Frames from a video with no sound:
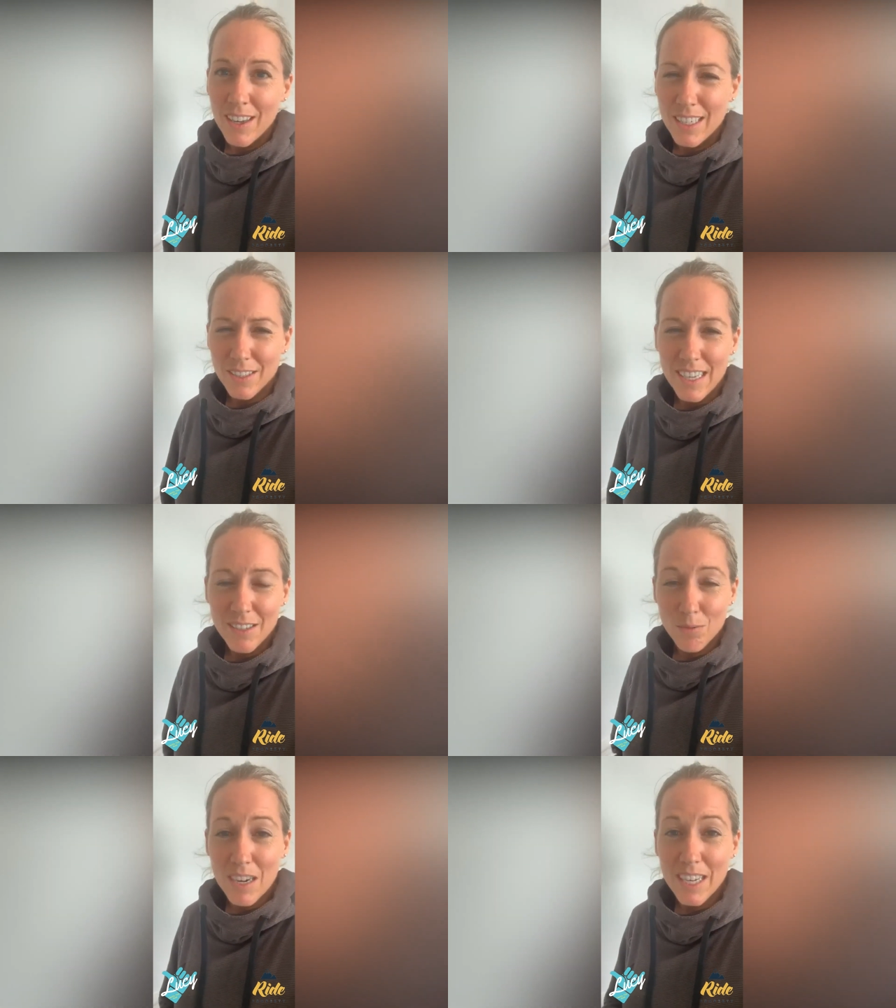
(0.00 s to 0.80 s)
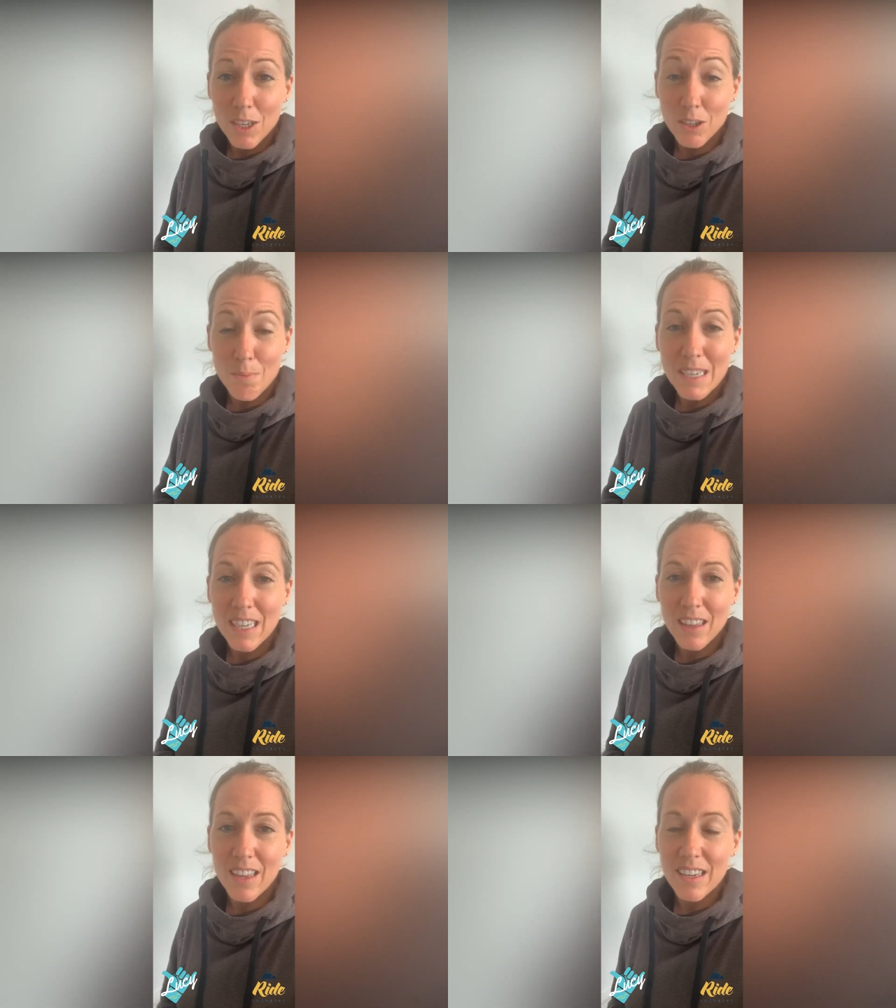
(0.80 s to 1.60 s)
It's really
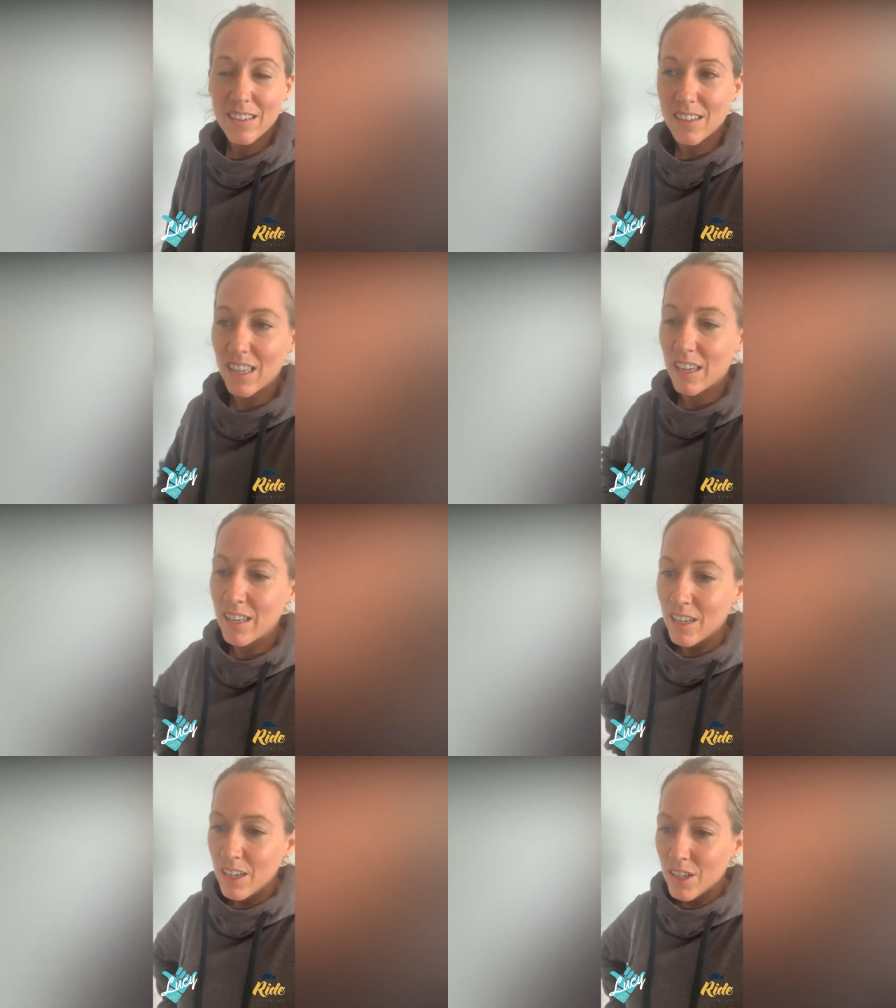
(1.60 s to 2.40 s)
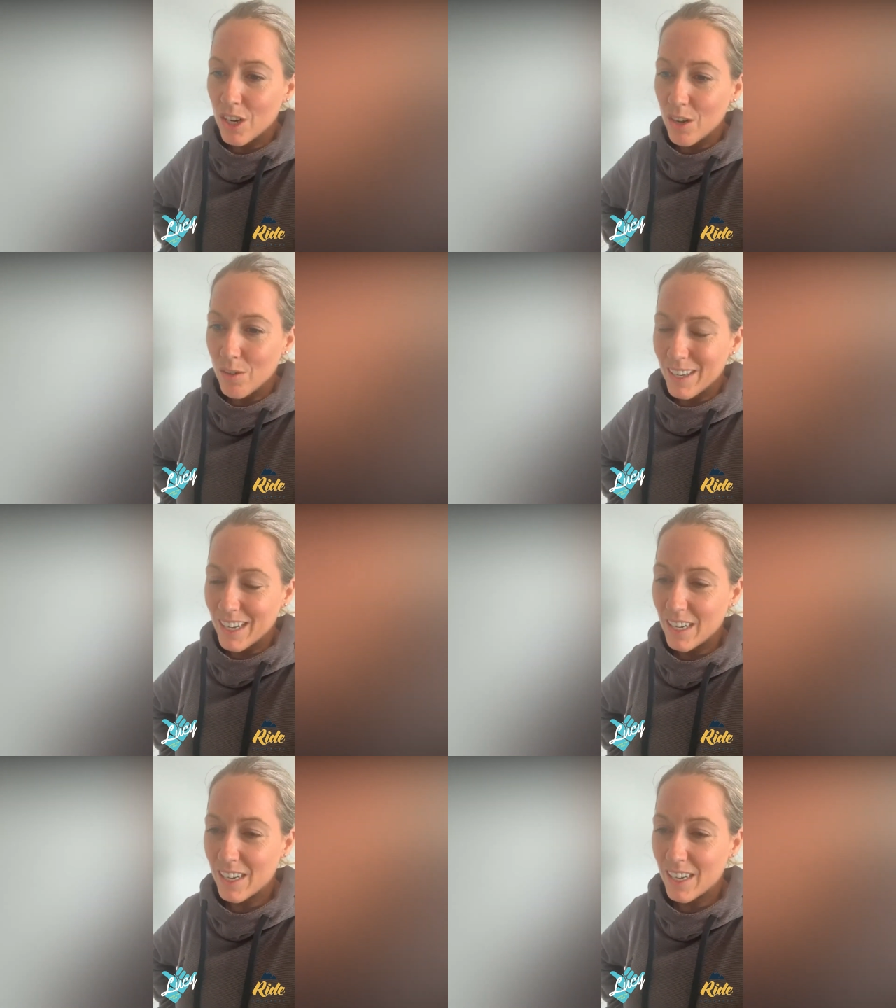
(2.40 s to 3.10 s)
cosmetic things that, you know,